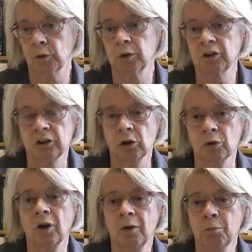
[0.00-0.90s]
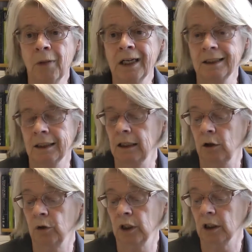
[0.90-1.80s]
is that we're still
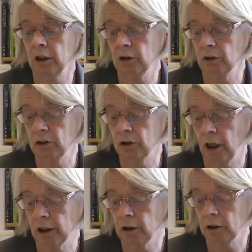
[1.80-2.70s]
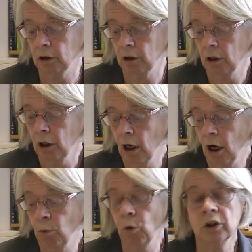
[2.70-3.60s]
mainly looking at constraint.
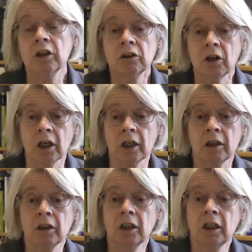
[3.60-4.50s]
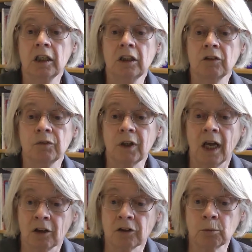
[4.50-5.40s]
What is clear
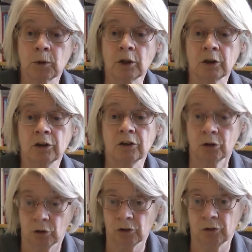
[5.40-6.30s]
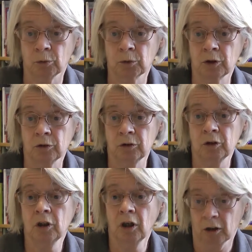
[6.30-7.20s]
is that housing markets across the
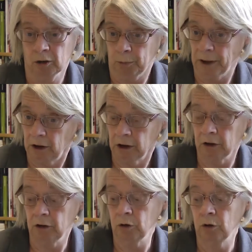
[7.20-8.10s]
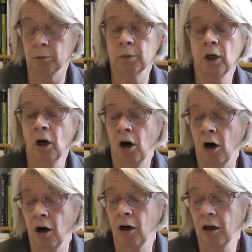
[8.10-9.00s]
world, especially in Europe,
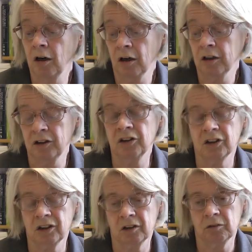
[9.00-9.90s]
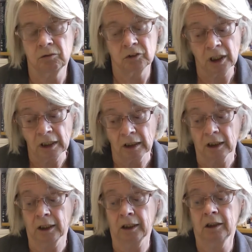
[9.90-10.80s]
are
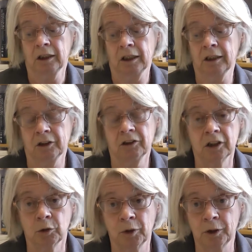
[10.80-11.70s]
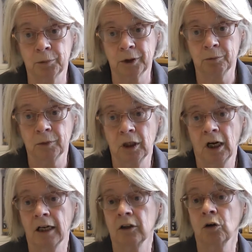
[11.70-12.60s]
distinctly in disequilibrium
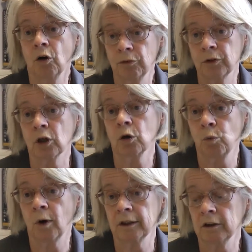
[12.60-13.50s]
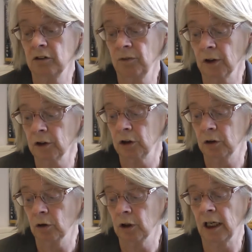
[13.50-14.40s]
and are often quite
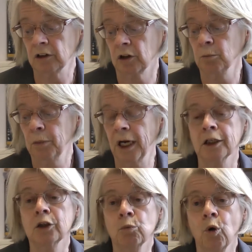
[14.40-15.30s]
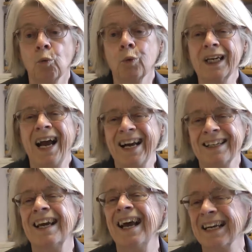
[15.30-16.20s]
dysfunctional as compared to what we
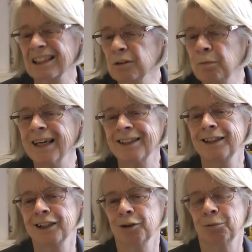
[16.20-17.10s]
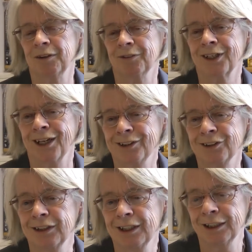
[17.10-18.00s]
had expected to be the
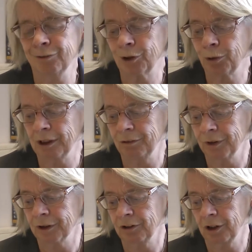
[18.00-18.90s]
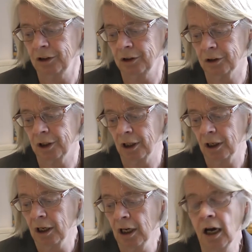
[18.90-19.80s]
case in the 21st
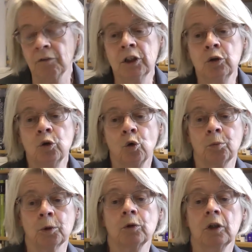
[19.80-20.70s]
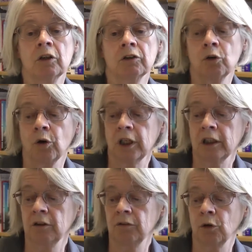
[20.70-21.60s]
century. And the new normal has
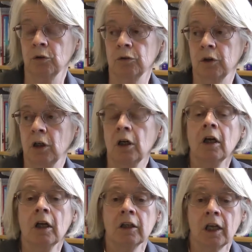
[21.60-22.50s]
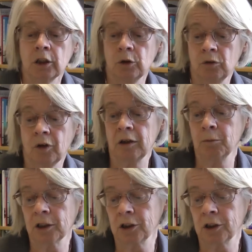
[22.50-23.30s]
not yet evolved. Thank you very